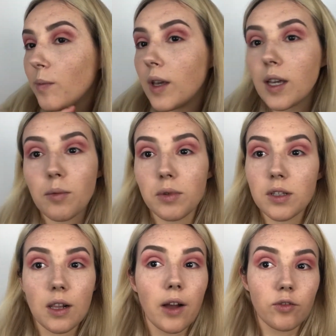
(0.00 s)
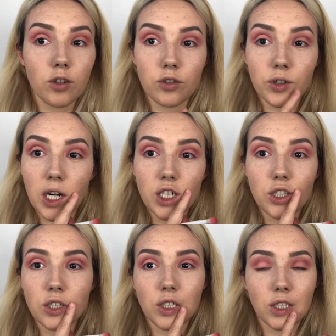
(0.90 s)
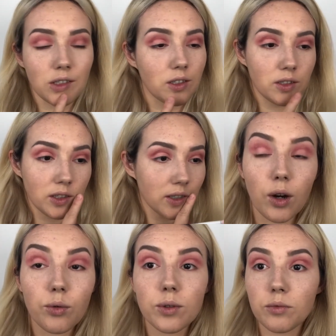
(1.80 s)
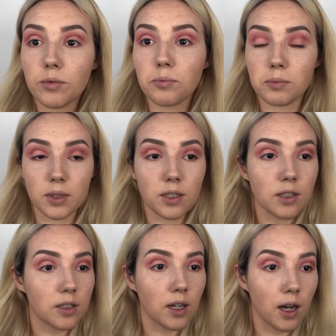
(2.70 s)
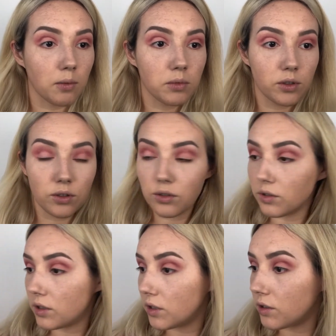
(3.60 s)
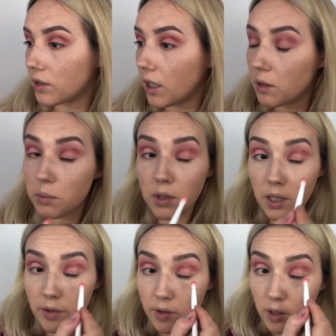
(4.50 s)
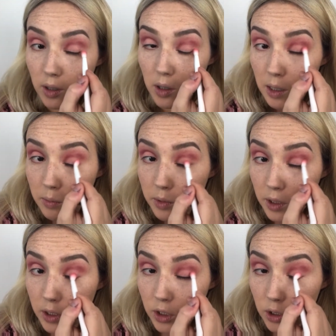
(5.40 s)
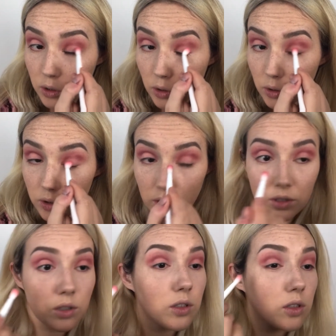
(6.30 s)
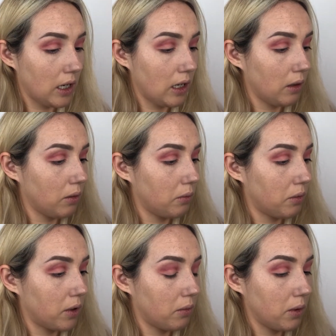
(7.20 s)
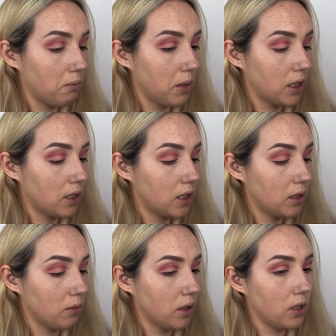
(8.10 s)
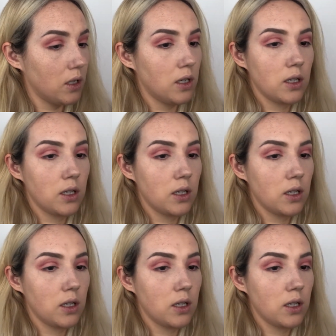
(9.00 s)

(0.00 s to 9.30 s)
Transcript: Makeup is loved and rushed. Now when we build it up to the desirable level, I'm touching corners. I will probably mix this one,